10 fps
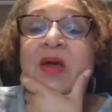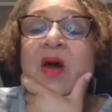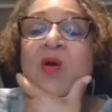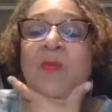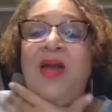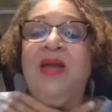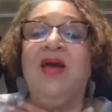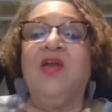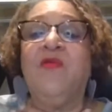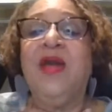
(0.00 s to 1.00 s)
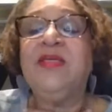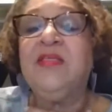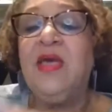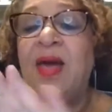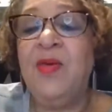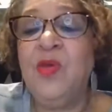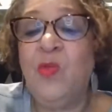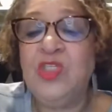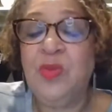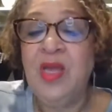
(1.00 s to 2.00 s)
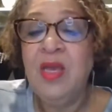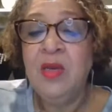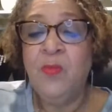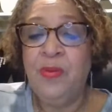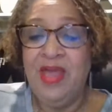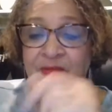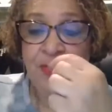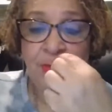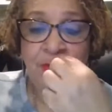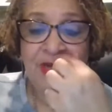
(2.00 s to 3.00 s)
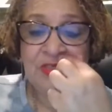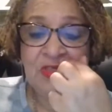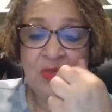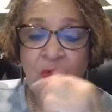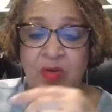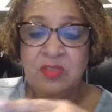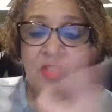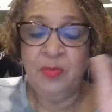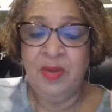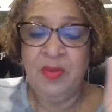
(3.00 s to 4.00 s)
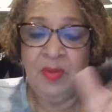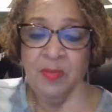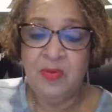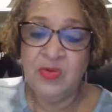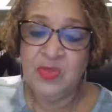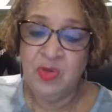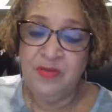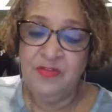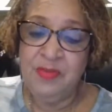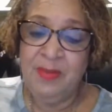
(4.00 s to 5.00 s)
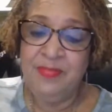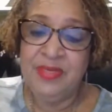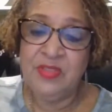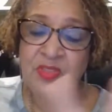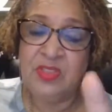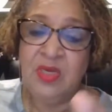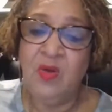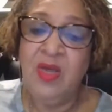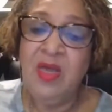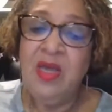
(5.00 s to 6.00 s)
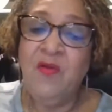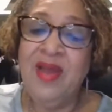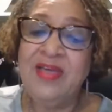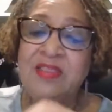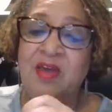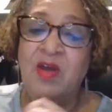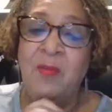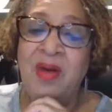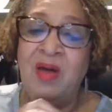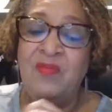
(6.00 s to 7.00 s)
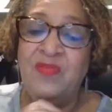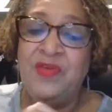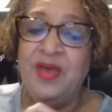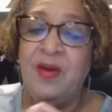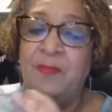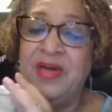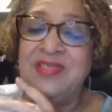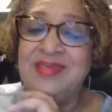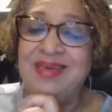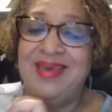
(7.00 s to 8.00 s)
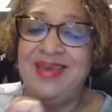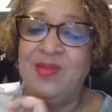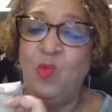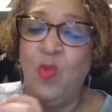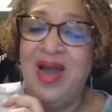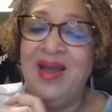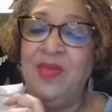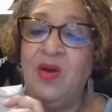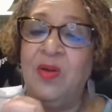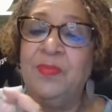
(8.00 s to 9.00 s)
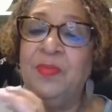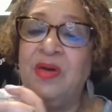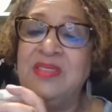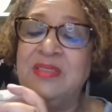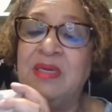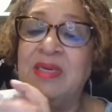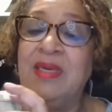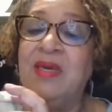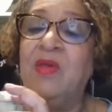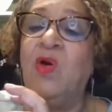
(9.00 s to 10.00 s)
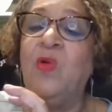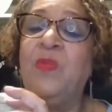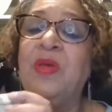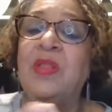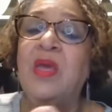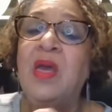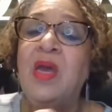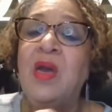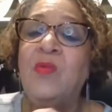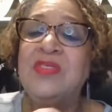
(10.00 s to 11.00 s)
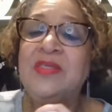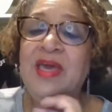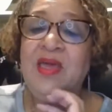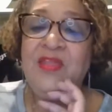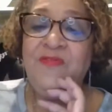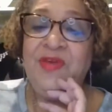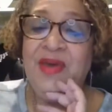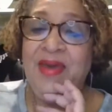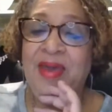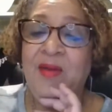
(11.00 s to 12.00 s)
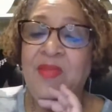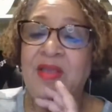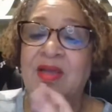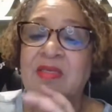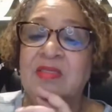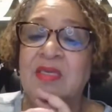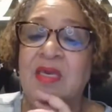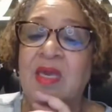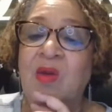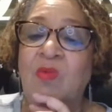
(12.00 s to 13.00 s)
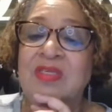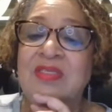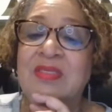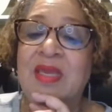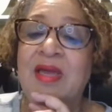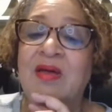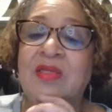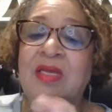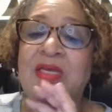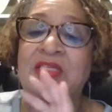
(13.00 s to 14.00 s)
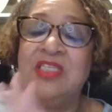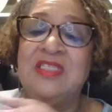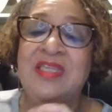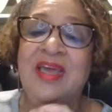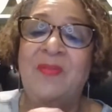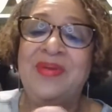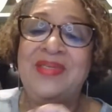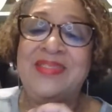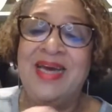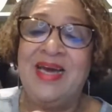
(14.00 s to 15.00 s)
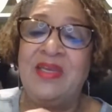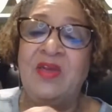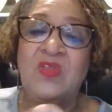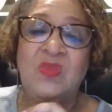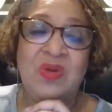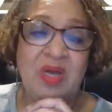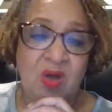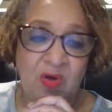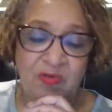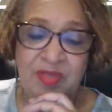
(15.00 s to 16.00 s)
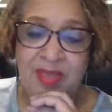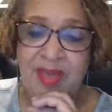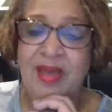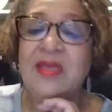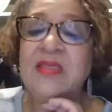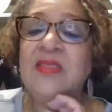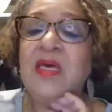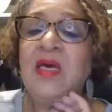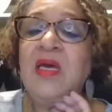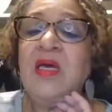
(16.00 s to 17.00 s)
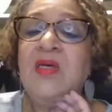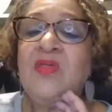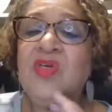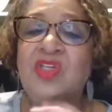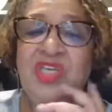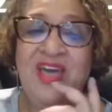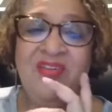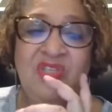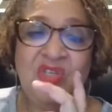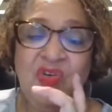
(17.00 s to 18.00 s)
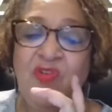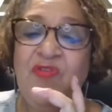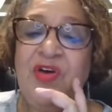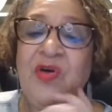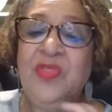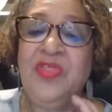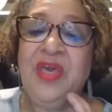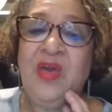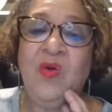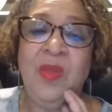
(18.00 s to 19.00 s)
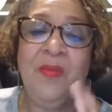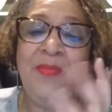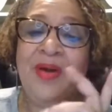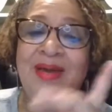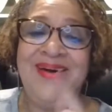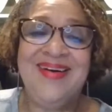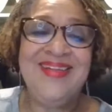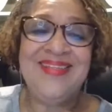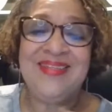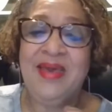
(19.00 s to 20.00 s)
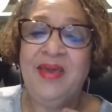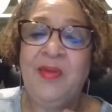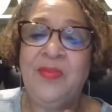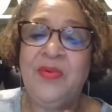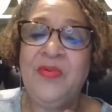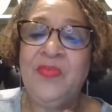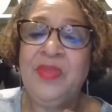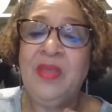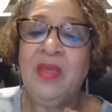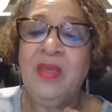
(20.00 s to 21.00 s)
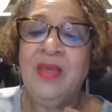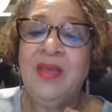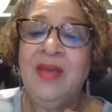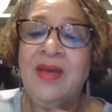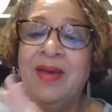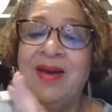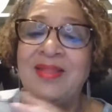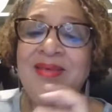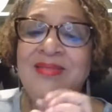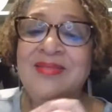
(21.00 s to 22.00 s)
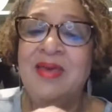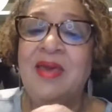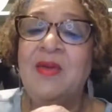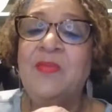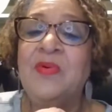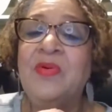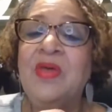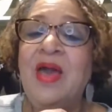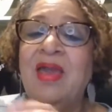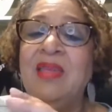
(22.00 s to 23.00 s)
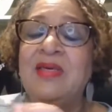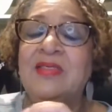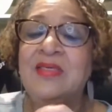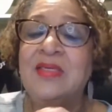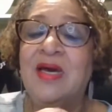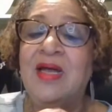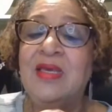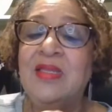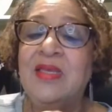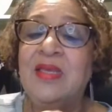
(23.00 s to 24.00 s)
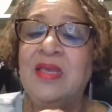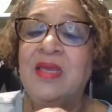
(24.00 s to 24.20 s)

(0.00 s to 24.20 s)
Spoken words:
my God. Grace, I don't know which platform Grace is on, so she might be in my personal or even my business. So Grace said her mom fell, busted her head open, was taken via ambulance, and she's now been diagnosed with COVID, guys. So she got a twofold thing going on, but God is able. God is able. Hey, Lisa, darling.